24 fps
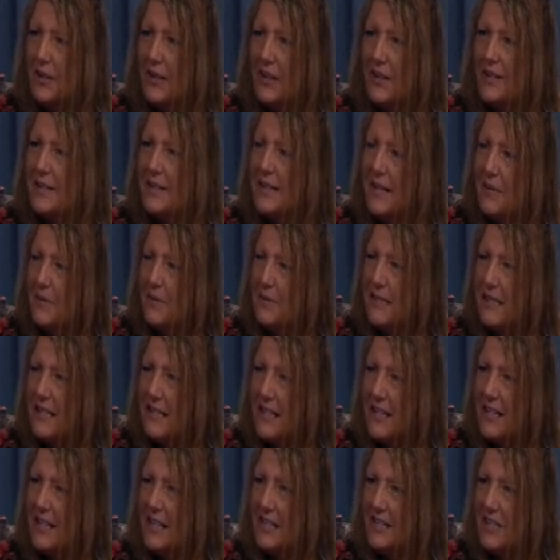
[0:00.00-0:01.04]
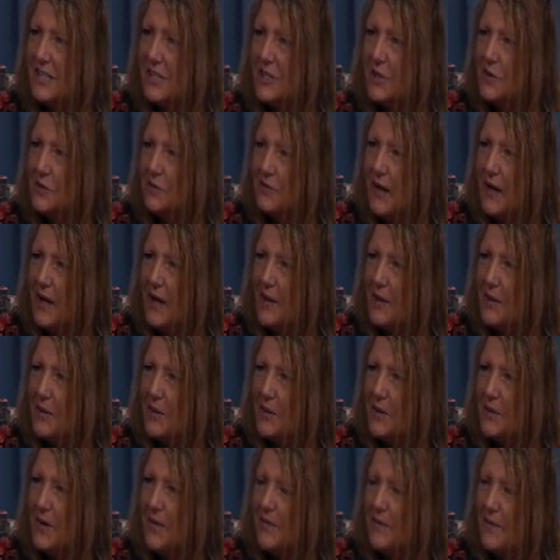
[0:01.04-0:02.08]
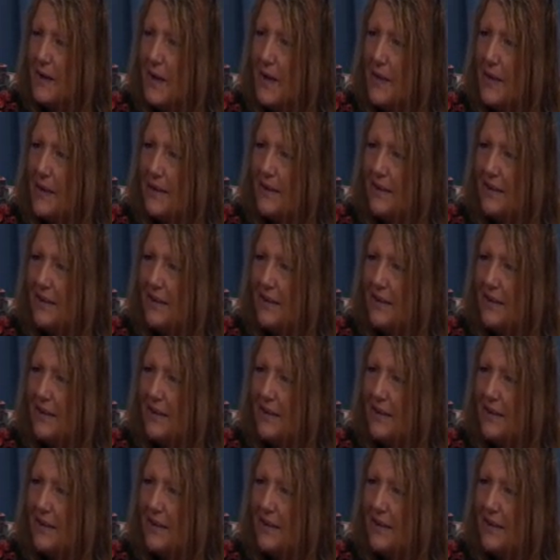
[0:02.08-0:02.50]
Was that connected to your father or grandfather?